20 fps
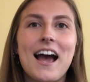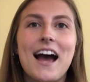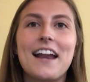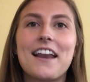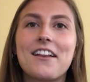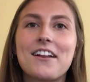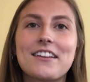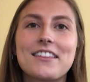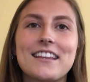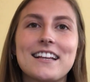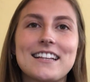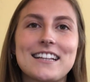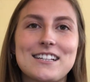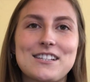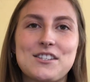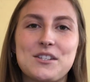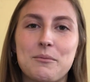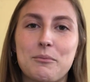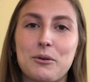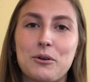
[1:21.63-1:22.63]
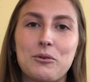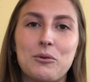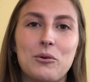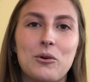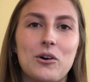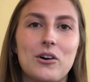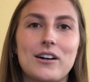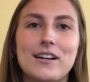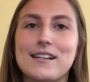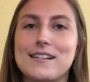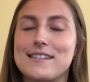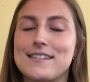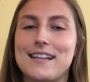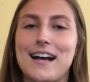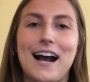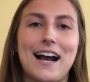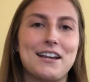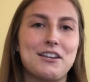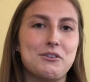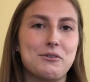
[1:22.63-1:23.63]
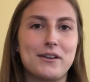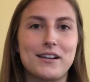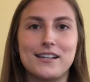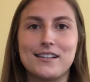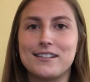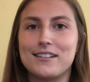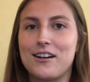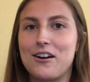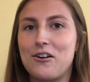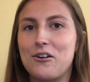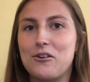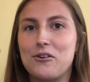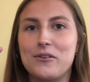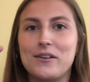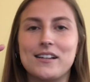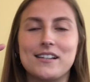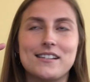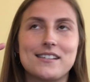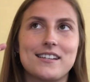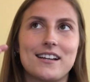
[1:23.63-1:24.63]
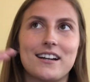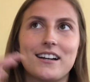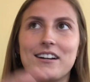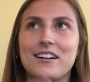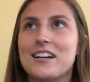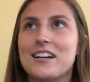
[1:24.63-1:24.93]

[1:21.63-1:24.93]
Another thing that's super cool is that you can go into